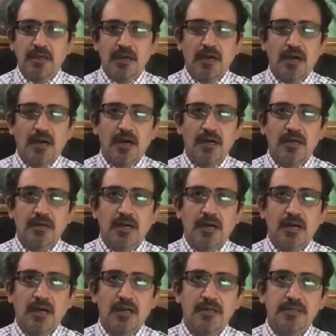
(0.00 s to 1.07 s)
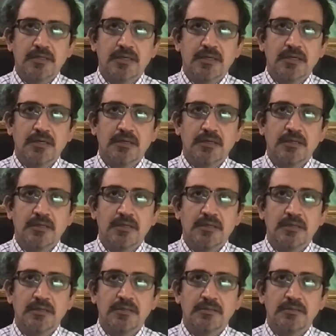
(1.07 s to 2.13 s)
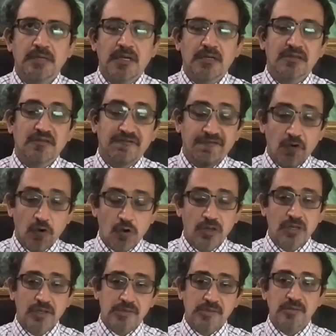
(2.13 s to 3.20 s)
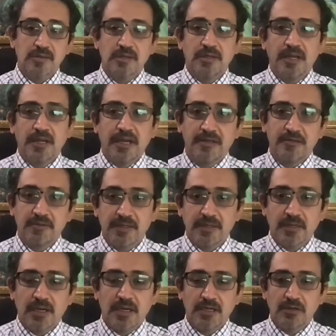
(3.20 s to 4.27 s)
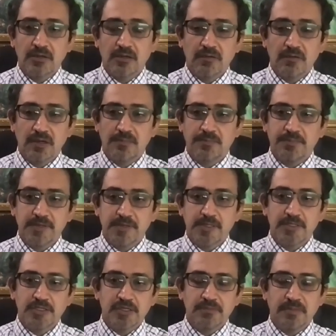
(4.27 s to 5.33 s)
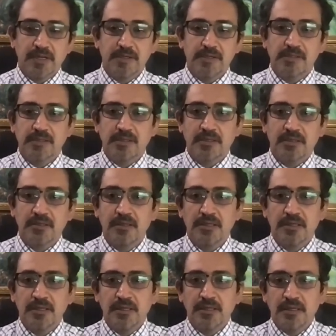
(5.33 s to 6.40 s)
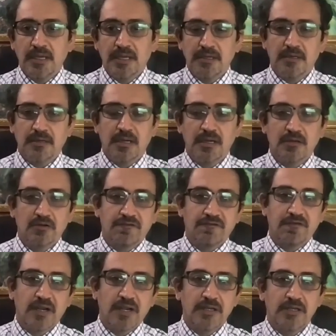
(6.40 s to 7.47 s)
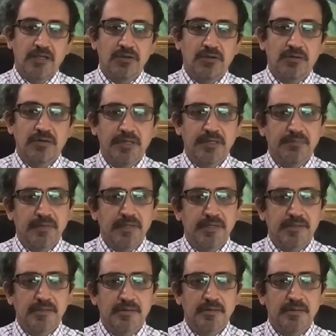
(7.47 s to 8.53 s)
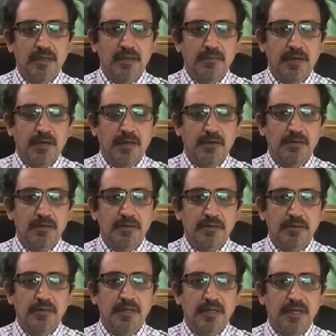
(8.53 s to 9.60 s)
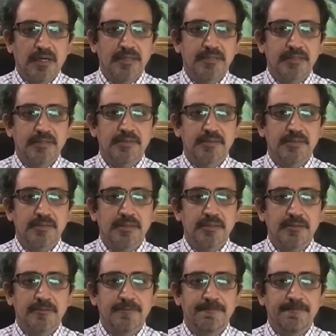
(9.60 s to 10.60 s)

are the focus as we try to develop precision medicine and try to find new treatments regarding this disease.